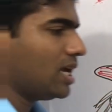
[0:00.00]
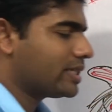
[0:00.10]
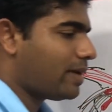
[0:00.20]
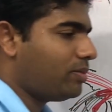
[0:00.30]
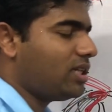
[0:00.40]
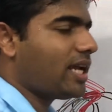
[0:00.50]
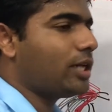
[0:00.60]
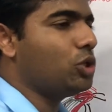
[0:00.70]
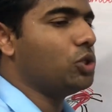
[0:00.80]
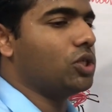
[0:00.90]
Something that
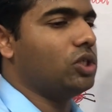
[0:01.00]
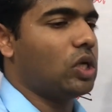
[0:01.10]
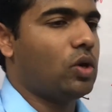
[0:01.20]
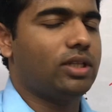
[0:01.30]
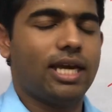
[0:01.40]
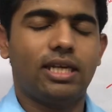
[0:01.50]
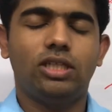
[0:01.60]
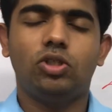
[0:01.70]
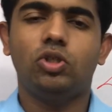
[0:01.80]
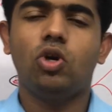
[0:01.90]
you should note that
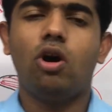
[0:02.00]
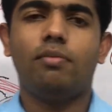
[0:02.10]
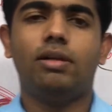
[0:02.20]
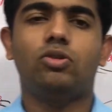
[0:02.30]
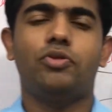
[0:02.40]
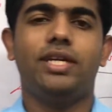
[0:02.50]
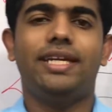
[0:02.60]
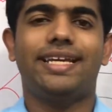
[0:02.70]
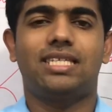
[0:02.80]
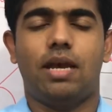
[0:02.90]
in normal routine
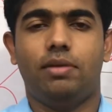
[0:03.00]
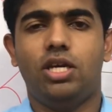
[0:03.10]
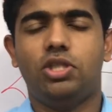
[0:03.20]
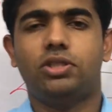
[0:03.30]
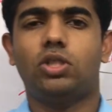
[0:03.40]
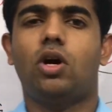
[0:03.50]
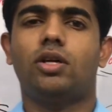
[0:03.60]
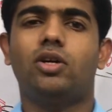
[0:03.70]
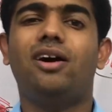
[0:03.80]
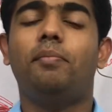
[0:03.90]
examinations or
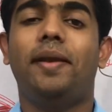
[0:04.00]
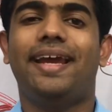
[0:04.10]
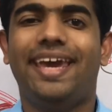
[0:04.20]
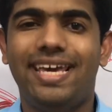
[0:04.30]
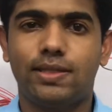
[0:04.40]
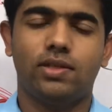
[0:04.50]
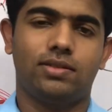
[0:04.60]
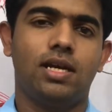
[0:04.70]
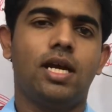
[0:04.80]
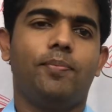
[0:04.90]
normal cases,
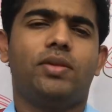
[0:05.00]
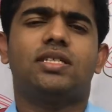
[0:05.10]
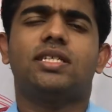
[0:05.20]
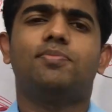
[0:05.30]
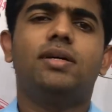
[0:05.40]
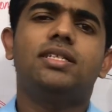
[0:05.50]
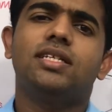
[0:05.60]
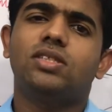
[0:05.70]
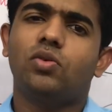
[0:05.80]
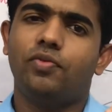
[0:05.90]
these bursas
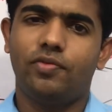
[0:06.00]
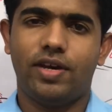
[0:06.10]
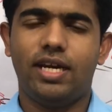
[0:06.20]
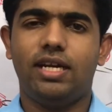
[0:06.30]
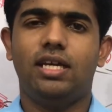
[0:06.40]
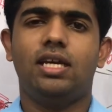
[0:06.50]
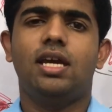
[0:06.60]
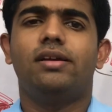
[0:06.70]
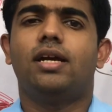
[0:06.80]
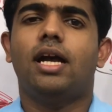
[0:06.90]
are very
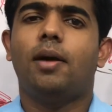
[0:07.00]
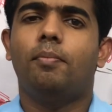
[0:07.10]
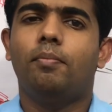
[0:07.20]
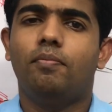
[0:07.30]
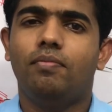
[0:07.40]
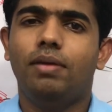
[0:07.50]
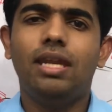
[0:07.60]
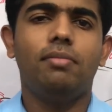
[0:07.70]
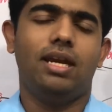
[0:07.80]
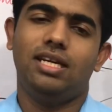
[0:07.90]
um,
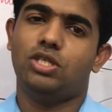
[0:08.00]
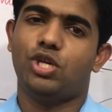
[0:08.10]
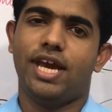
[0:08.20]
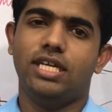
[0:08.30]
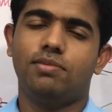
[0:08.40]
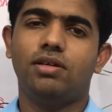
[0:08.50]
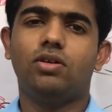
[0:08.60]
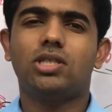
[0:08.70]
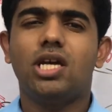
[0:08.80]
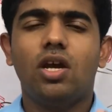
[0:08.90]
minimal in size
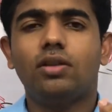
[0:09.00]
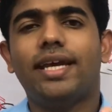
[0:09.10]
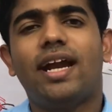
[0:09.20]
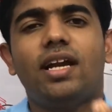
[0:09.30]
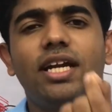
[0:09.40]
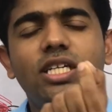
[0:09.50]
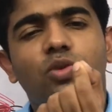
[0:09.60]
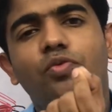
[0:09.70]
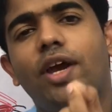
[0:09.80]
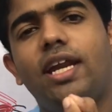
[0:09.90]
because they contains
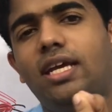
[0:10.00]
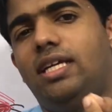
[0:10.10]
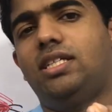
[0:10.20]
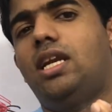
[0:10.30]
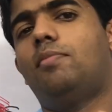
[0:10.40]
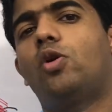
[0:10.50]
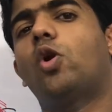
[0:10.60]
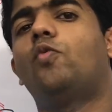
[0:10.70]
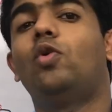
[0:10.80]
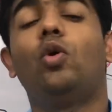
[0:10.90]
very little amount
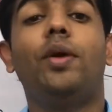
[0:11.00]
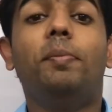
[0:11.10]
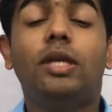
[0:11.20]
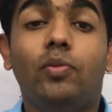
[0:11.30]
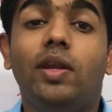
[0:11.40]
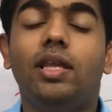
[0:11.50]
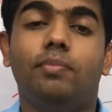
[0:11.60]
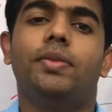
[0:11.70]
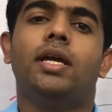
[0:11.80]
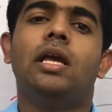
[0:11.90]
of fluid between them.
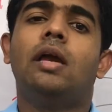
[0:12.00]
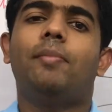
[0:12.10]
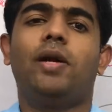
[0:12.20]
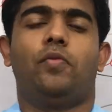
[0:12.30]
But